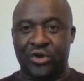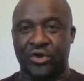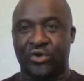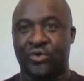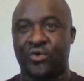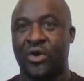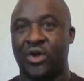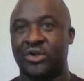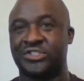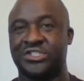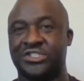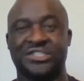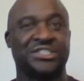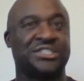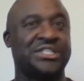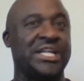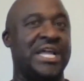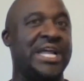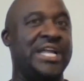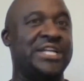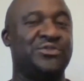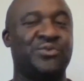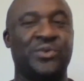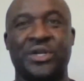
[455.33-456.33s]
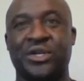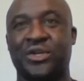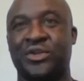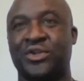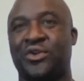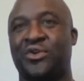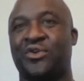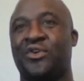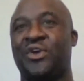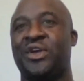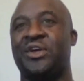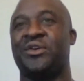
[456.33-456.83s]
across the stage with a
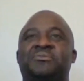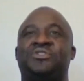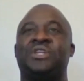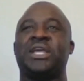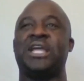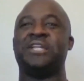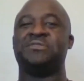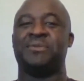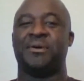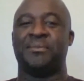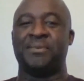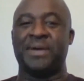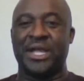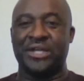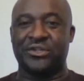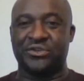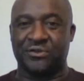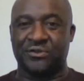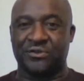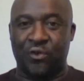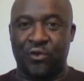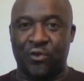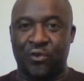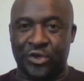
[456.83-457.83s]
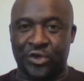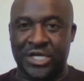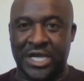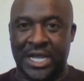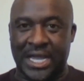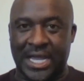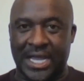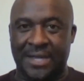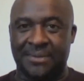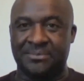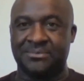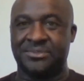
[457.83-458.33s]
degree. Changed my major 4
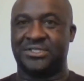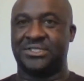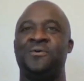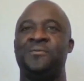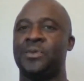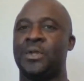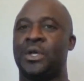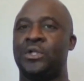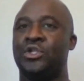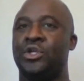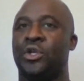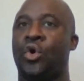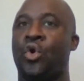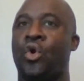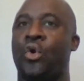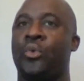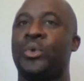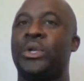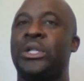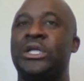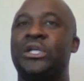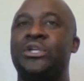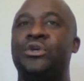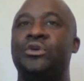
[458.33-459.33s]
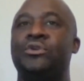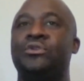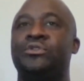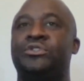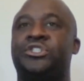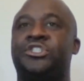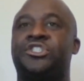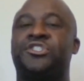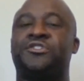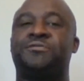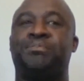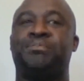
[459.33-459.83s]
times. The Lord really used
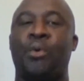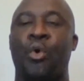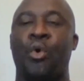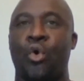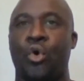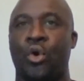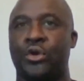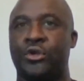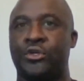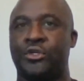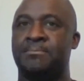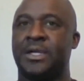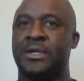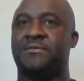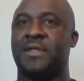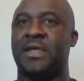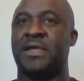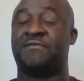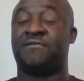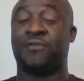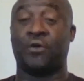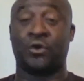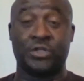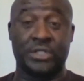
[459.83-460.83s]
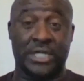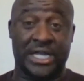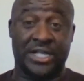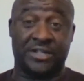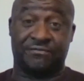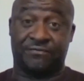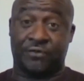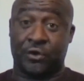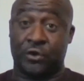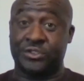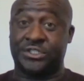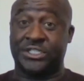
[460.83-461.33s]
sport at
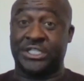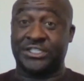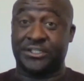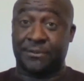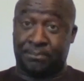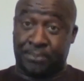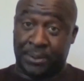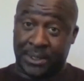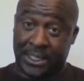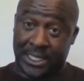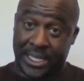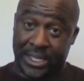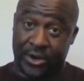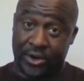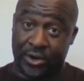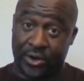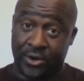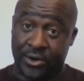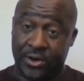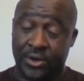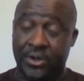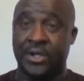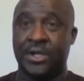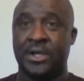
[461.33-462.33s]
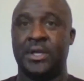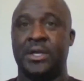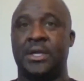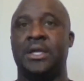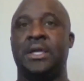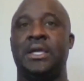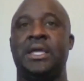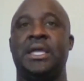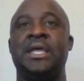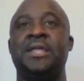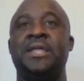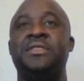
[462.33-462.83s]
first as a player,
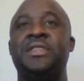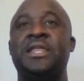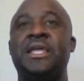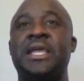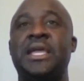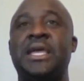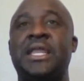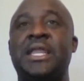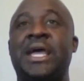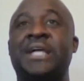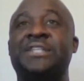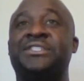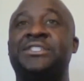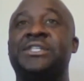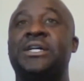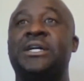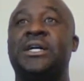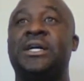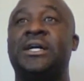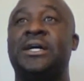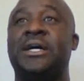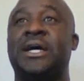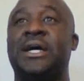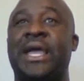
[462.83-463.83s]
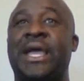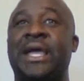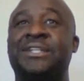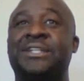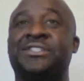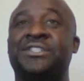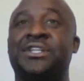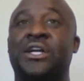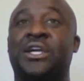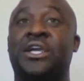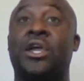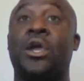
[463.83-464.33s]
and then as a
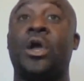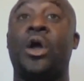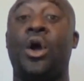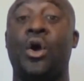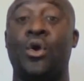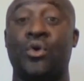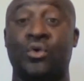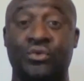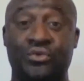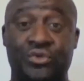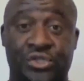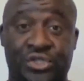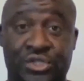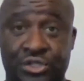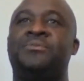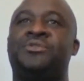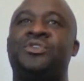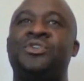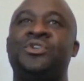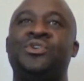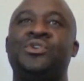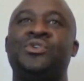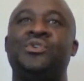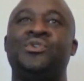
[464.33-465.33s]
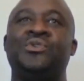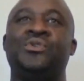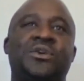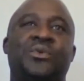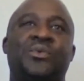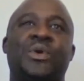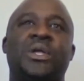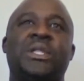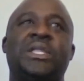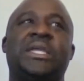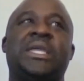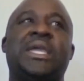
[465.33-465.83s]
coach to
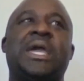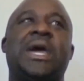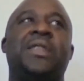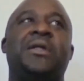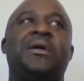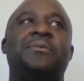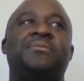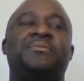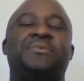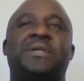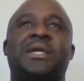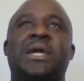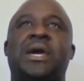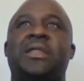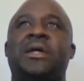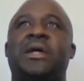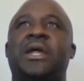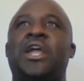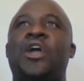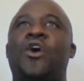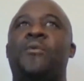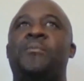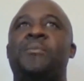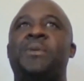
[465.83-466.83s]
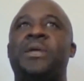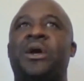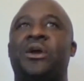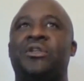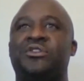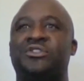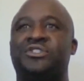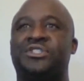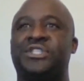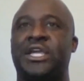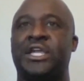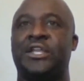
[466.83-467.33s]
really kind of help me
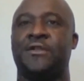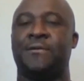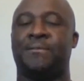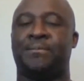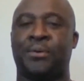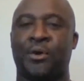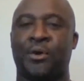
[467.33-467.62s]
understand